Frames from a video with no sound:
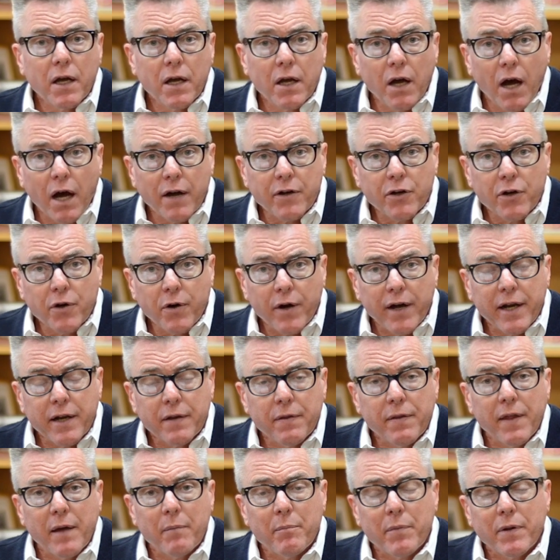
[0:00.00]
God
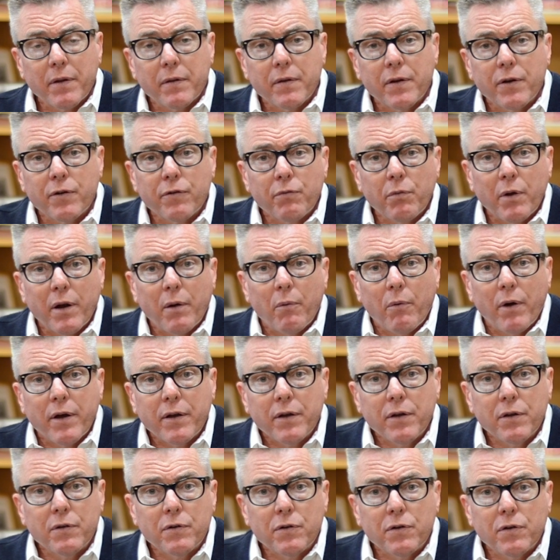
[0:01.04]
created them, but here's what I want
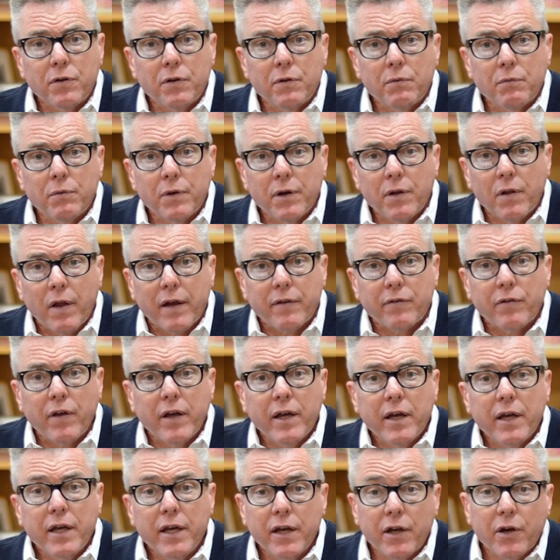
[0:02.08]
you to realize
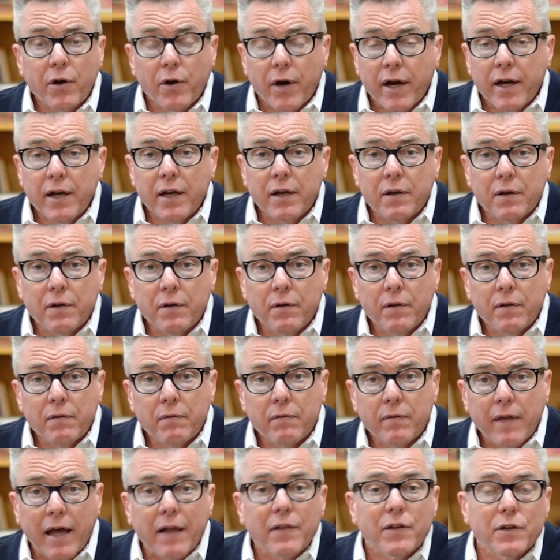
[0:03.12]
He created
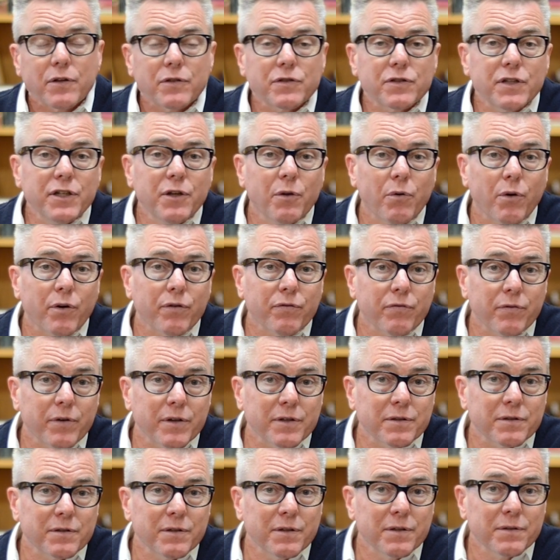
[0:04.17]
that little seahorse, for
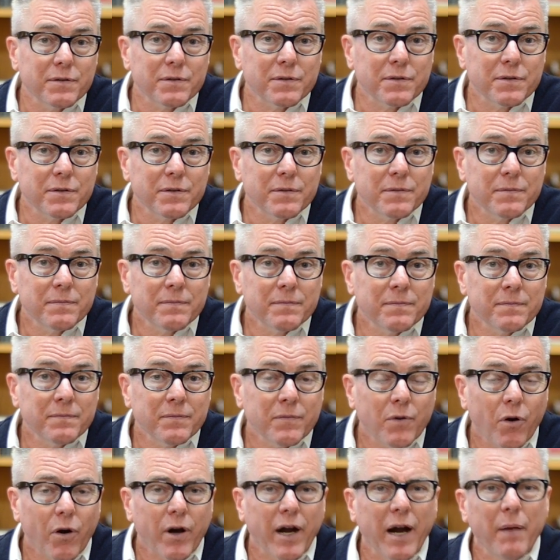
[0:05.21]
instance.
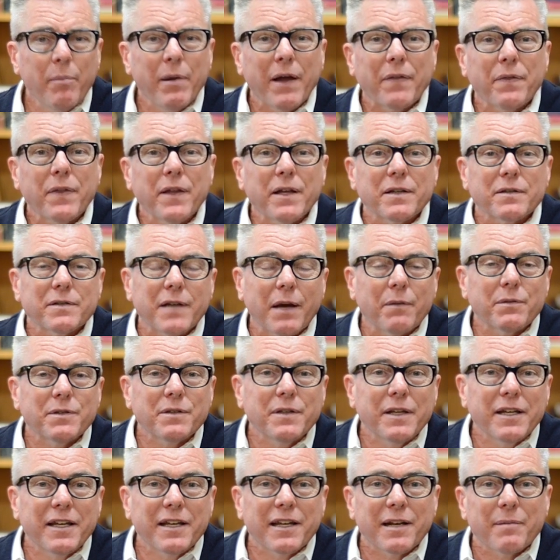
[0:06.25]
Or how about this? I was
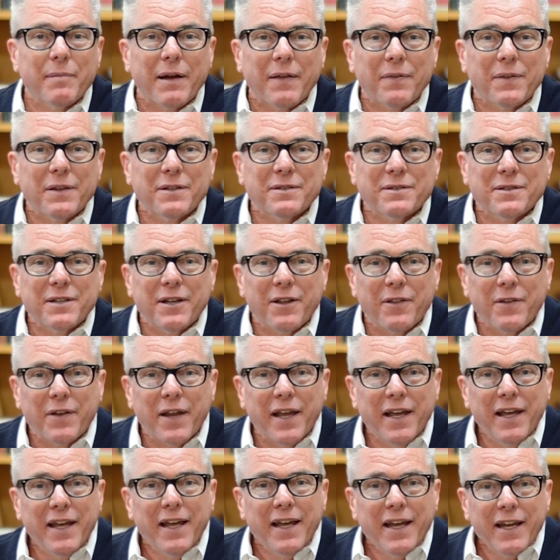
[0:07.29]
thinking about this the other day.
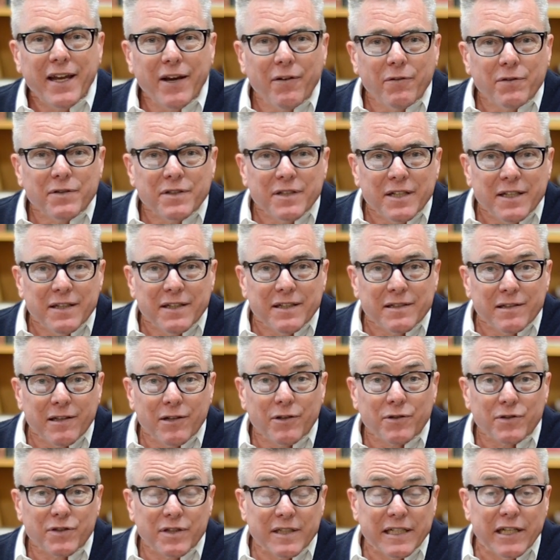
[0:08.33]
You ever seen these
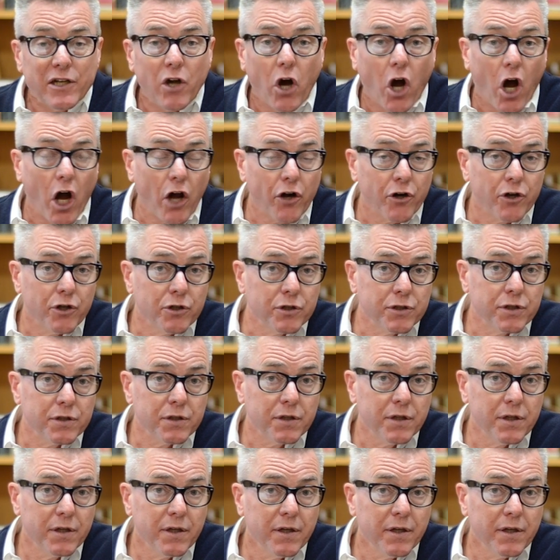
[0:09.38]
little sea otters?